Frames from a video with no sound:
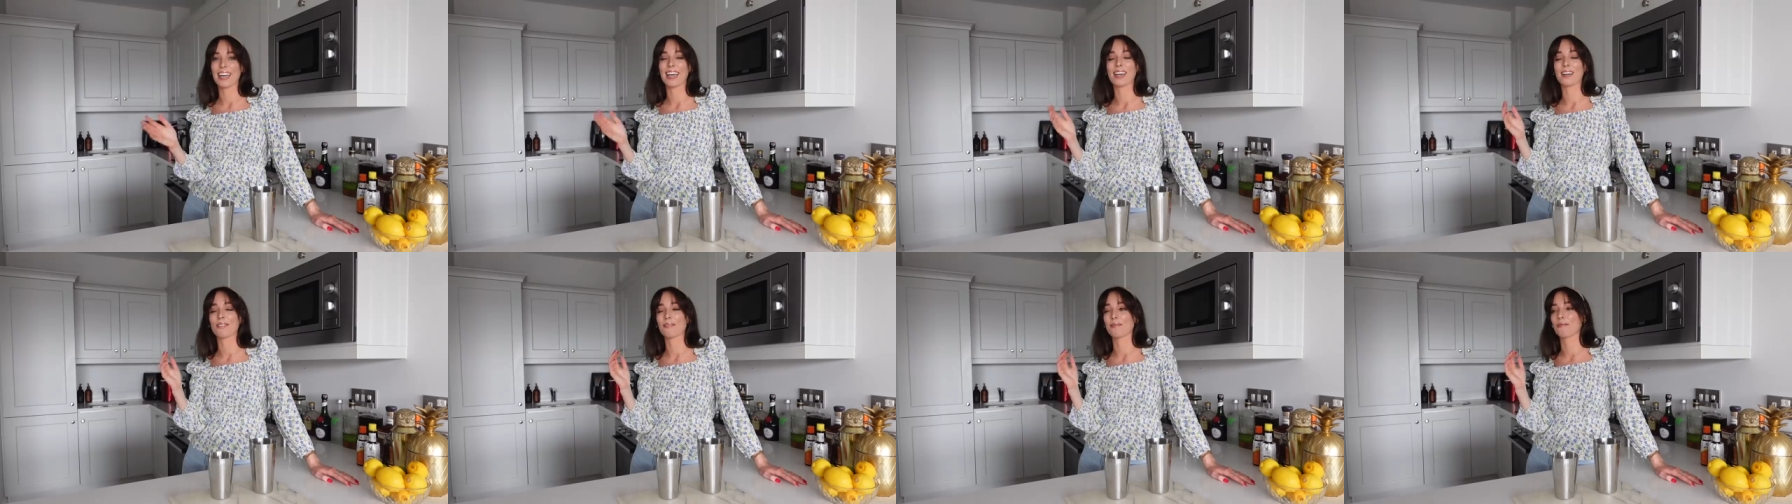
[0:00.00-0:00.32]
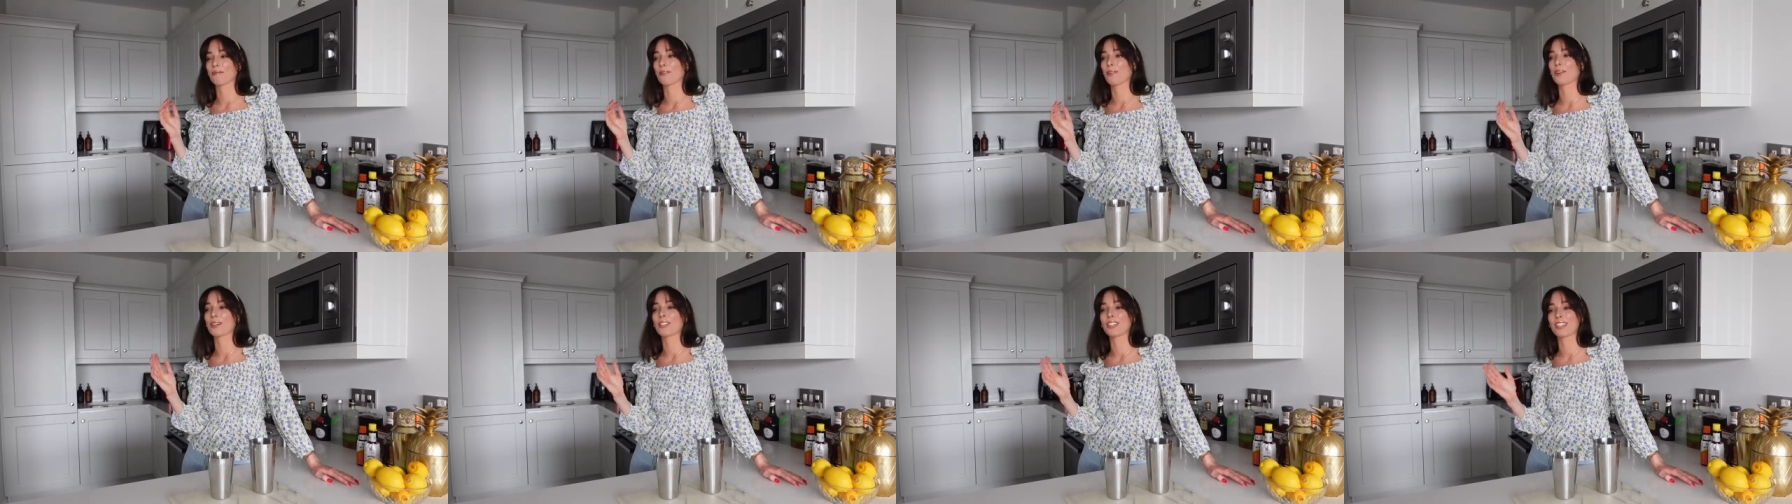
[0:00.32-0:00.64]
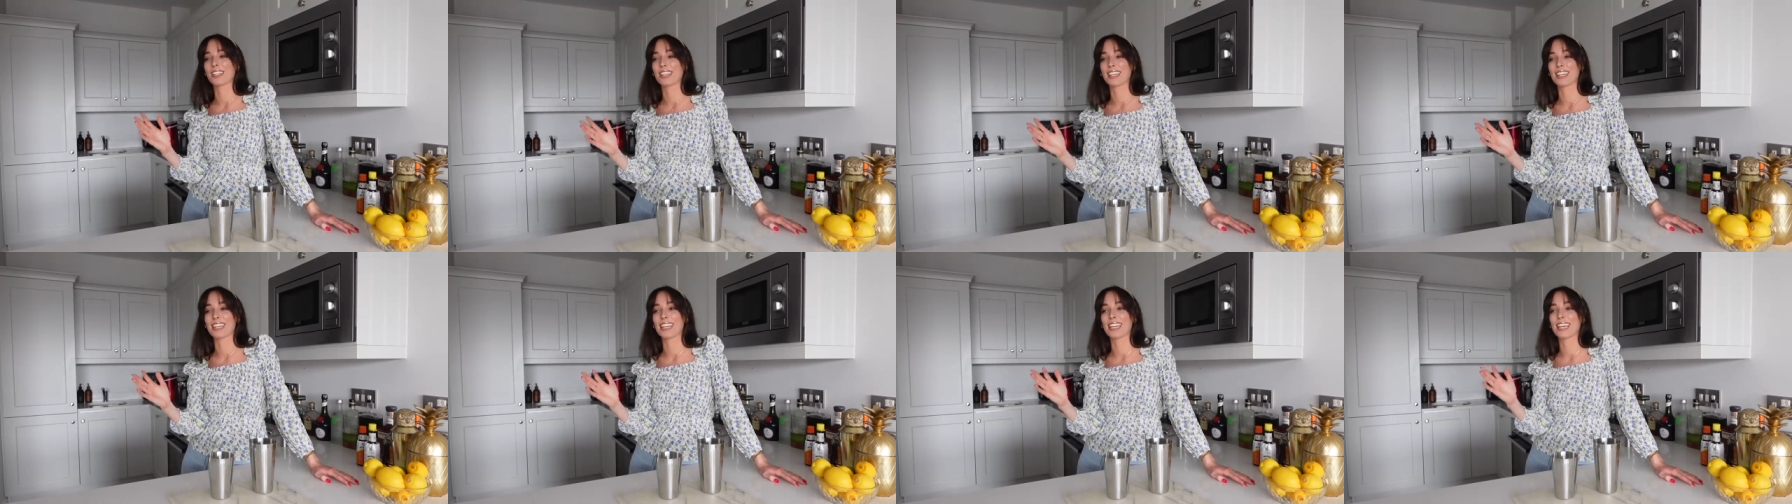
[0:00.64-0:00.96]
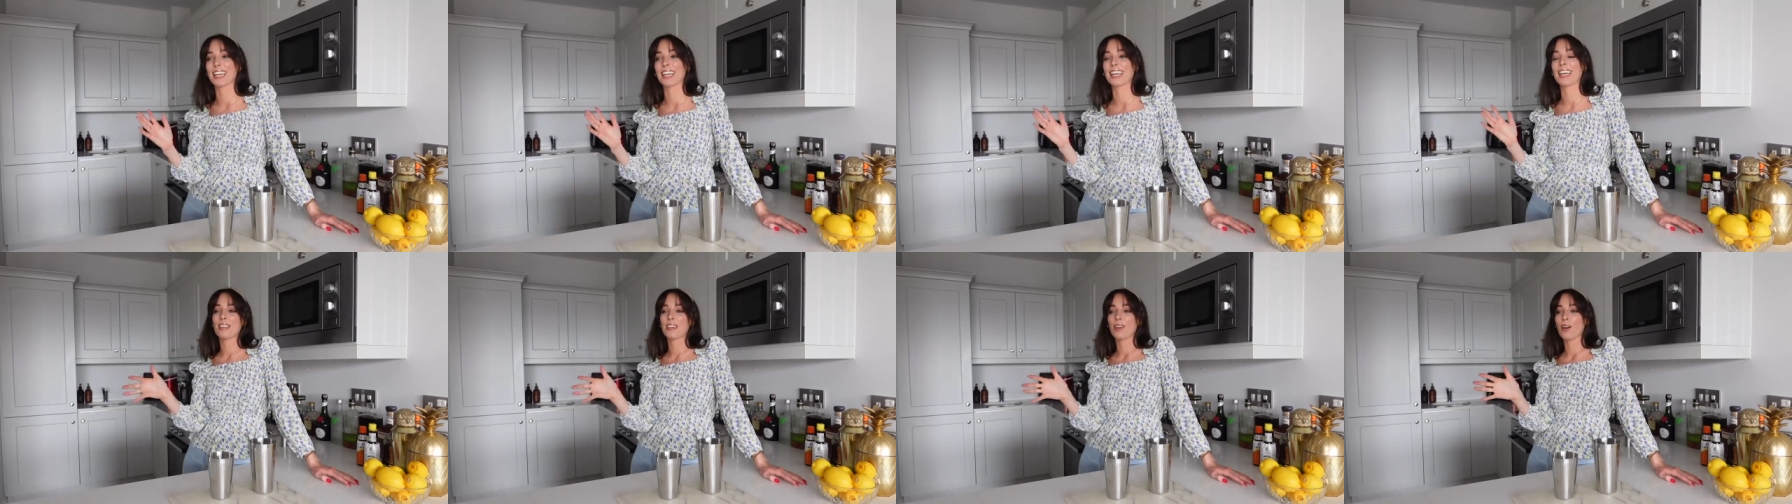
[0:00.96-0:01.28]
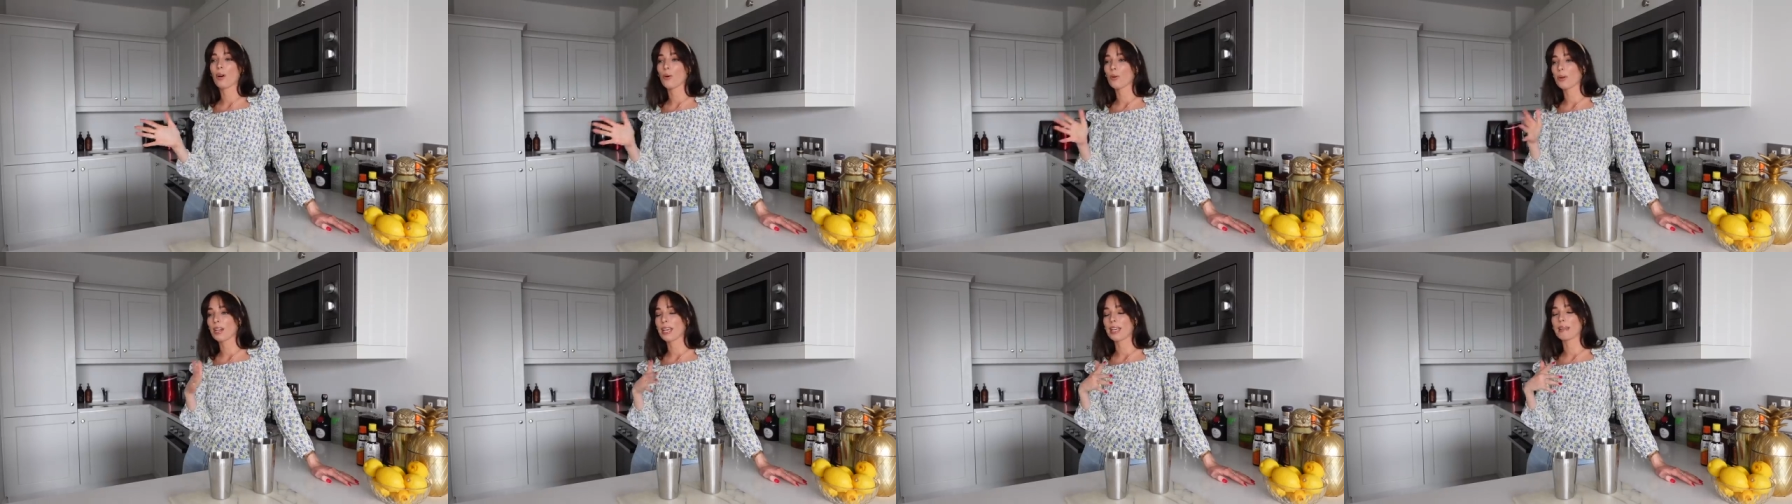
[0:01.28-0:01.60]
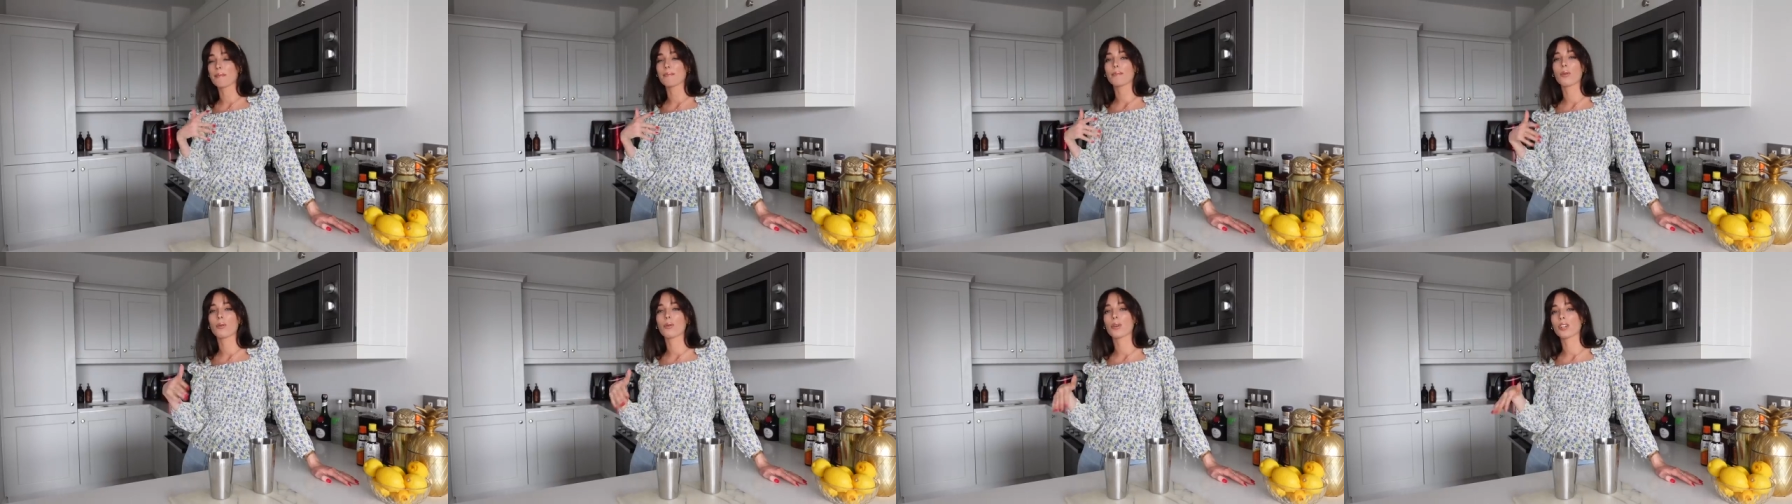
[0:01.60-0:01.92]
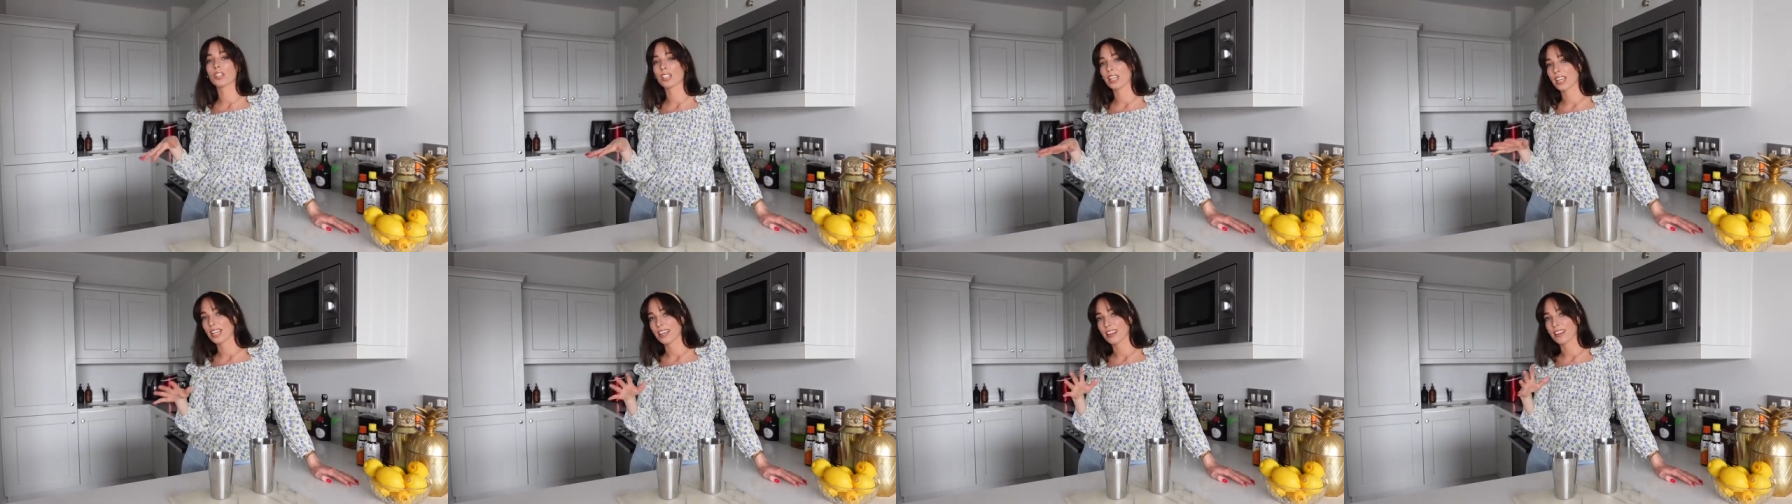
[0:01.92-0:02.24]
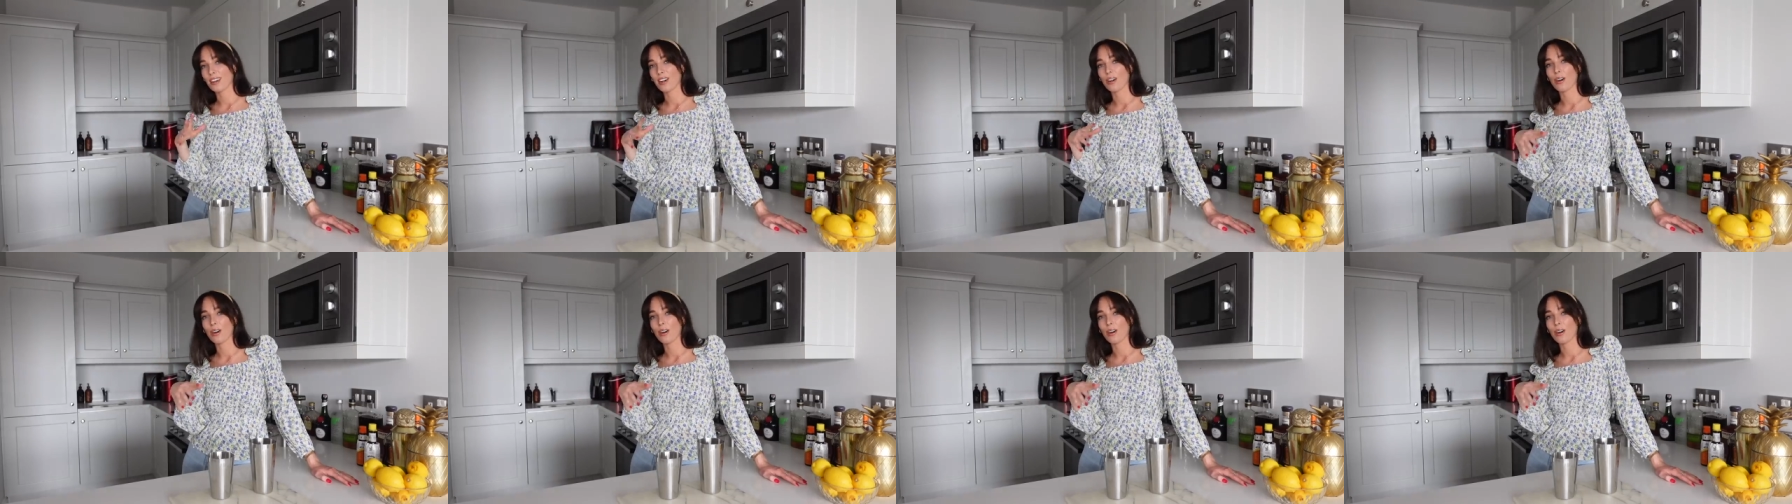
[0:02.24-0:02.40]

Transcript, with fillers: And unfortunately, the whole importing